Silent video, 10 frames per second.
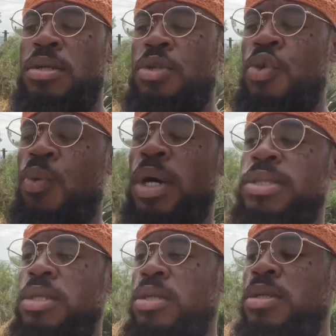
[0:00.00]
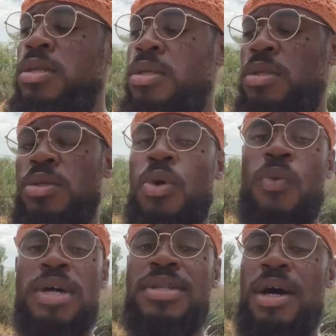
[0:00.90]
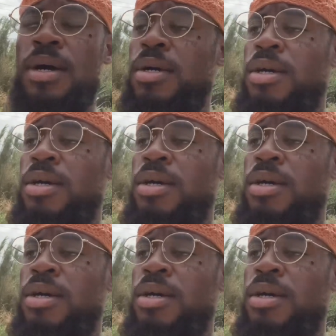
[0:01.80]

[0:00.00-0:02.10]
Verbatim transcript: No wonder, no wonder,